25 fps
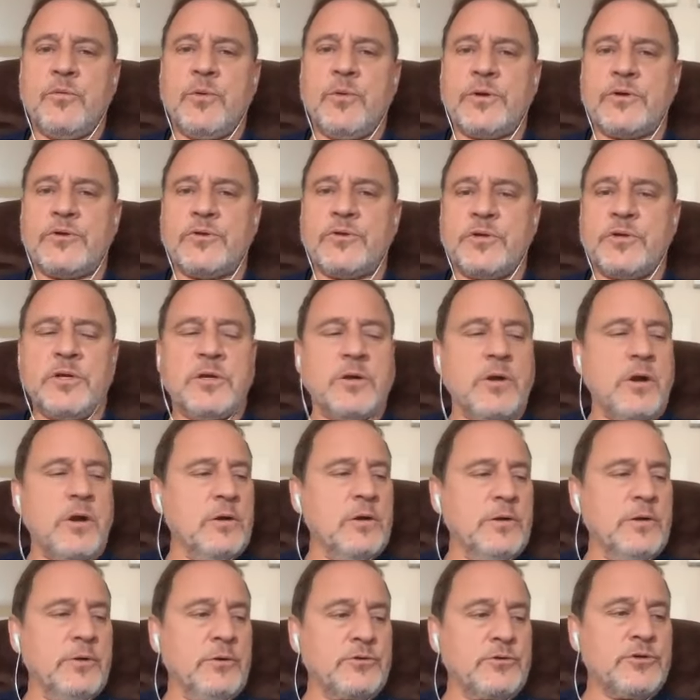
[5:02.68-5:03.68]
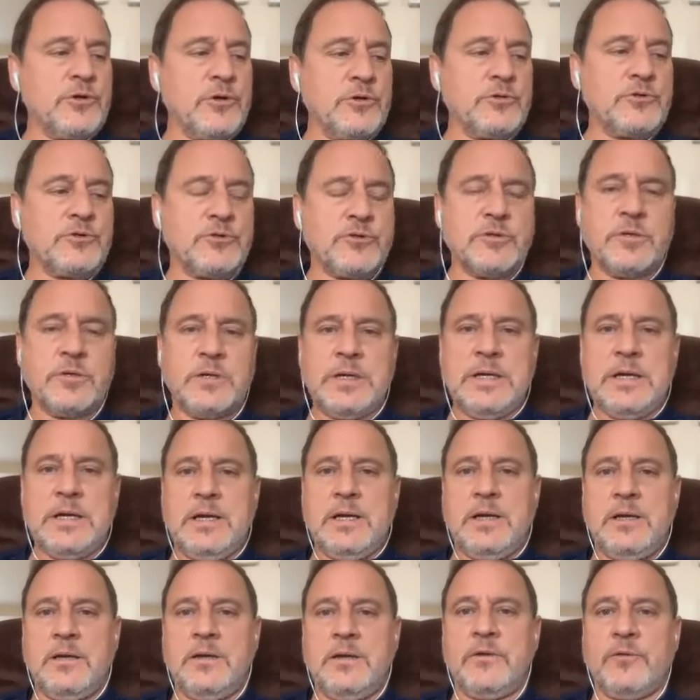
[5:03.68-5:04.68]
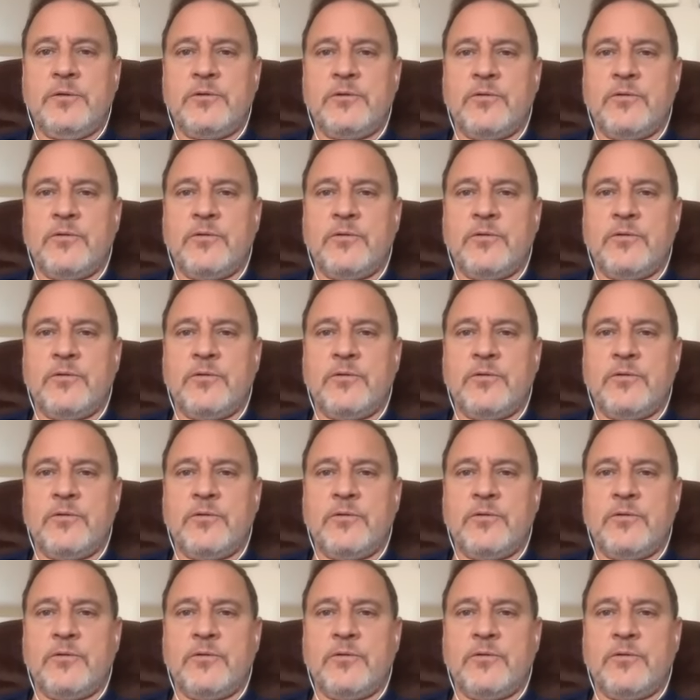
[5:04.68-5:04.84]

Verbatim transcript: which in our little church, you know,